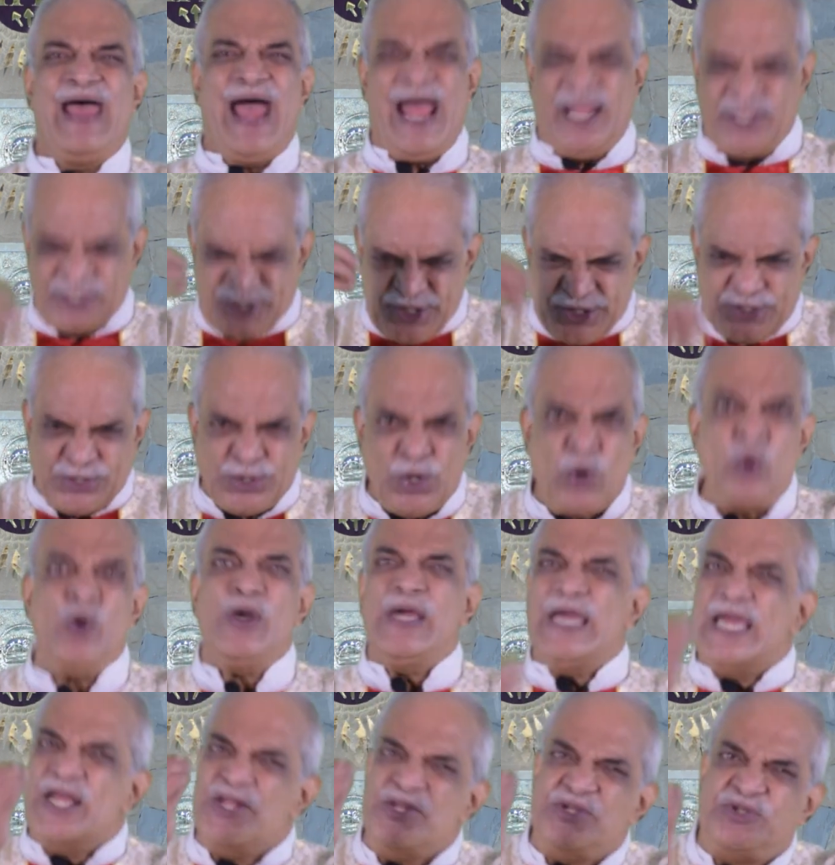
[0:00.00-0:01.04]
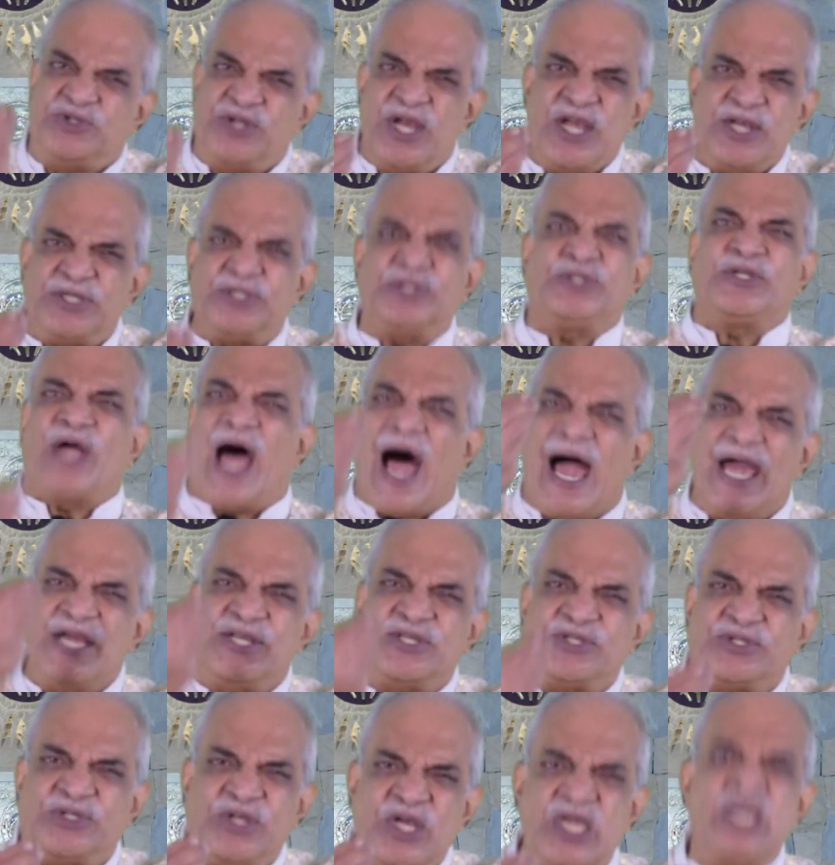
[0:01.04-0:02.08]
And so in Jesus I
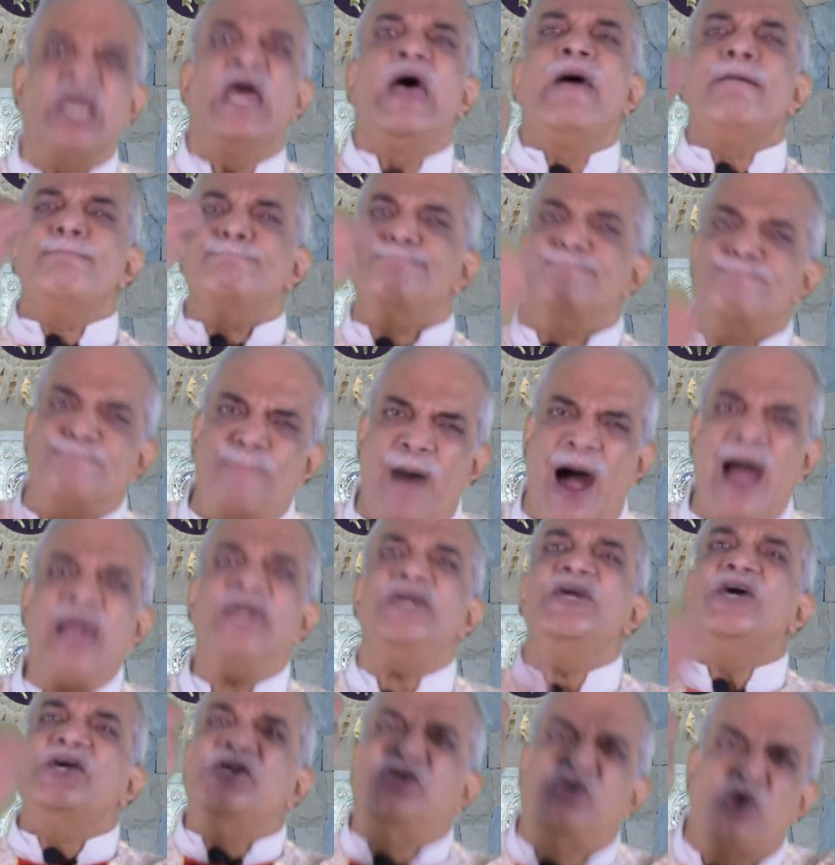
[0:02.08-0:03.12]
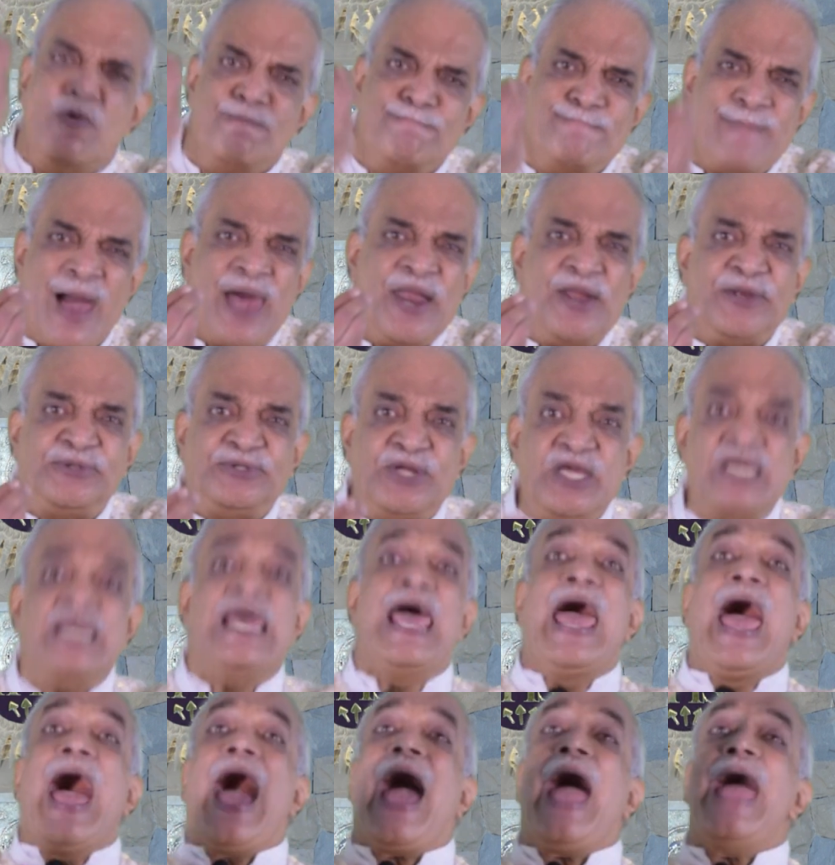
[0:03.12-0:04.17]
see my humanity
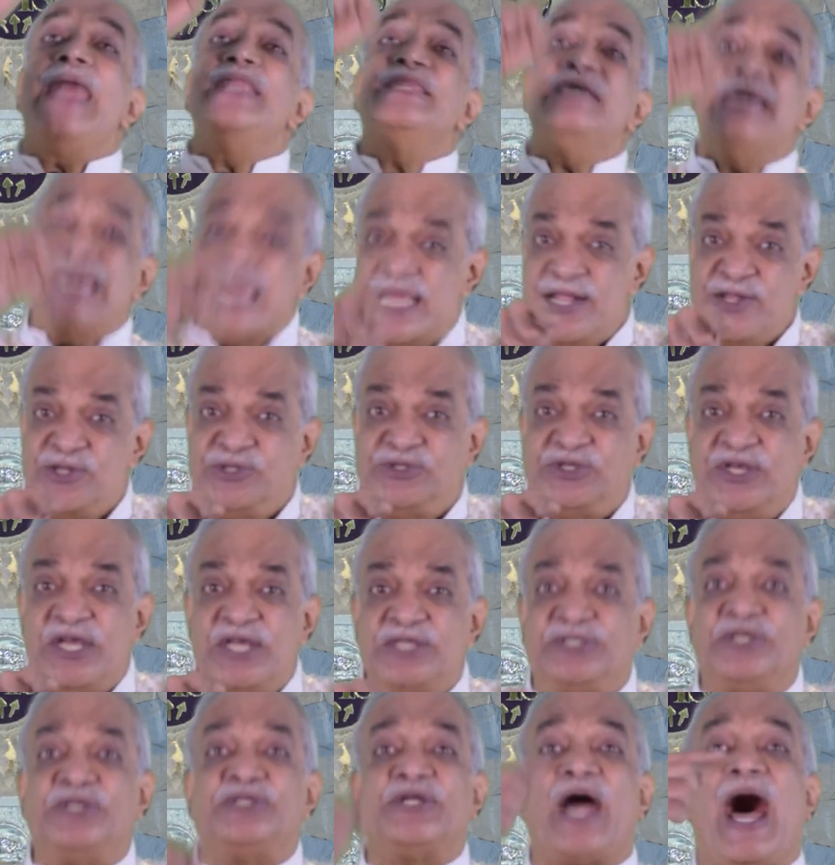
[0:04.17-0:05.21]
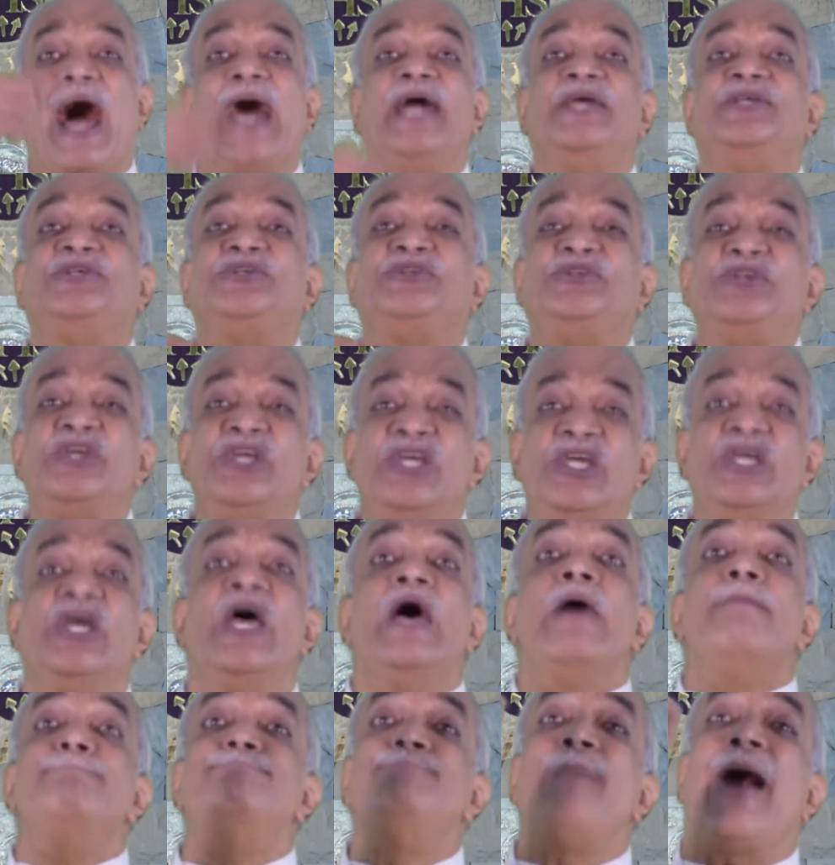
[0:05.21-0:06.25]
and in Jesus I see
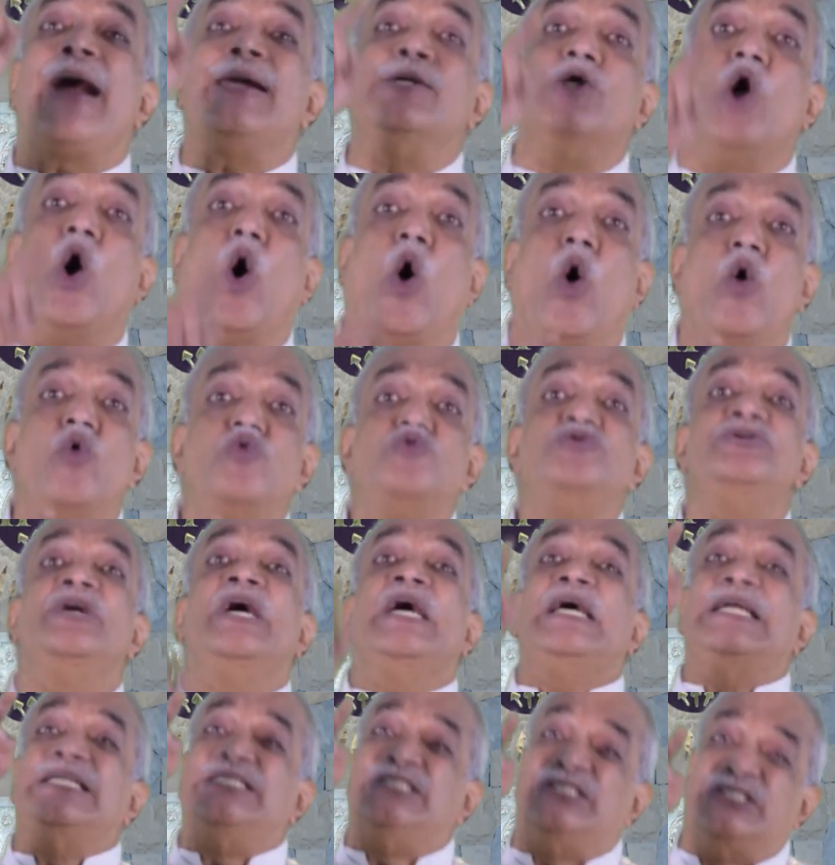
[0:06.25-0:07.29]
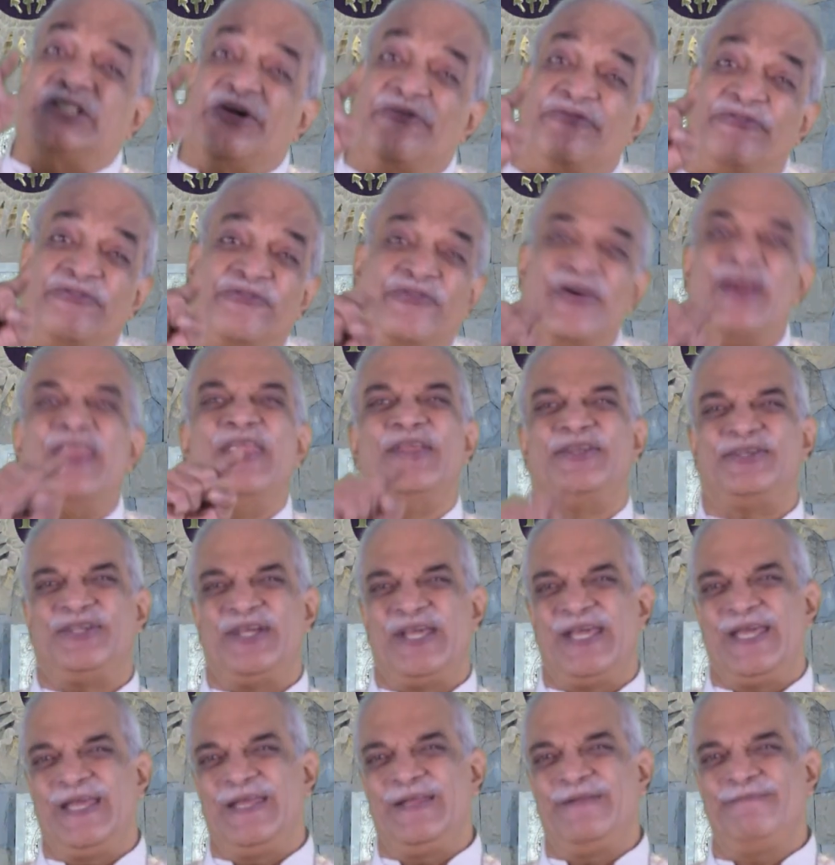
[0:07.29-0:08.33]
my own
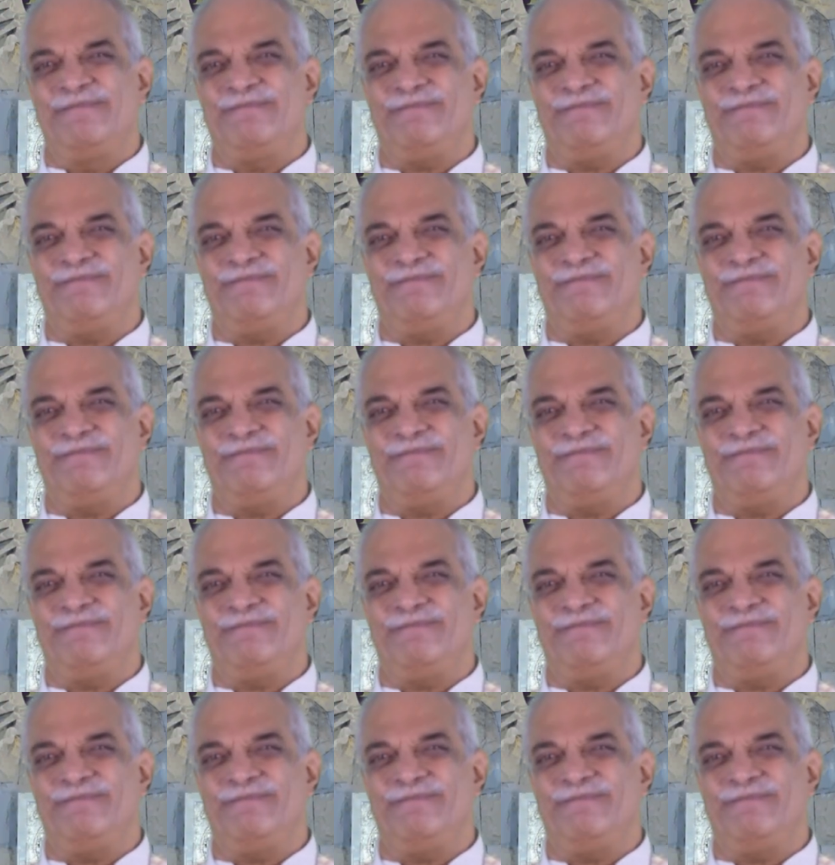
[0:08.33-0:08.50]
divinity.